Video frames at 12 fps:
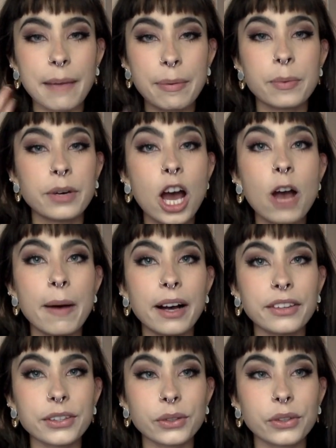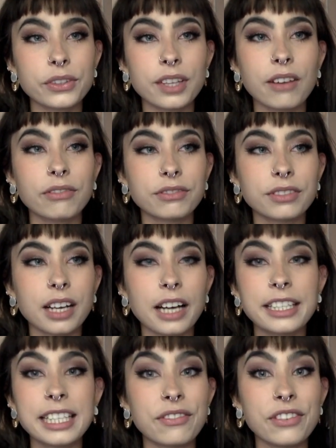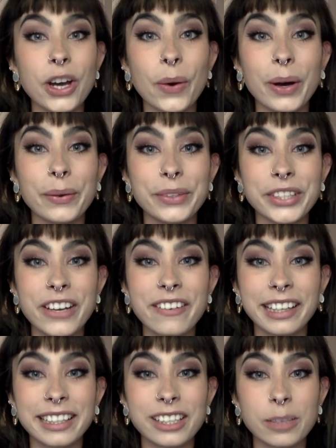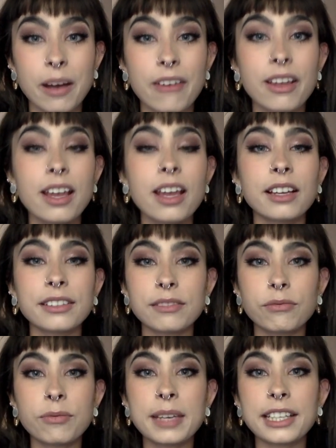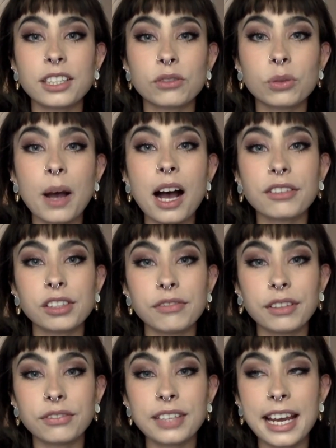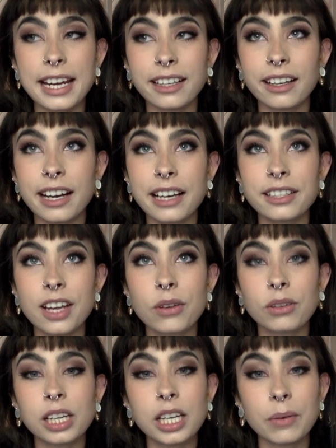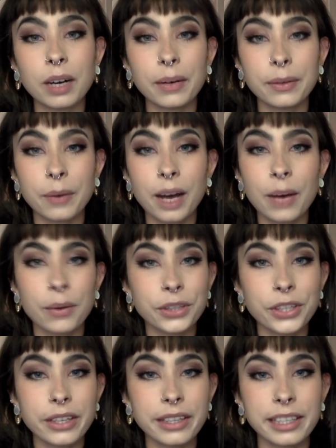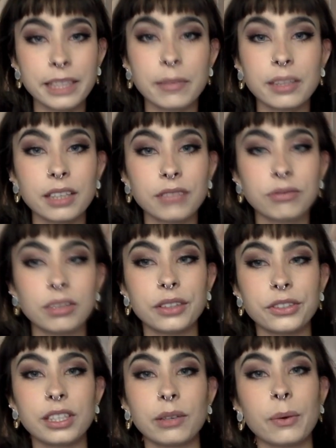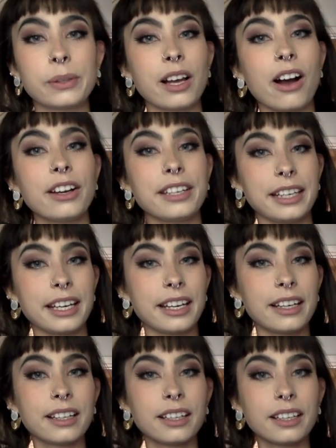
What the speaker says: people know about this sort of stuff. I didn't even know what I was doing until I was like, from the age of 12 to 15, I had no clue why I was doing this to myself and why I was doing it, or why I was hiding it.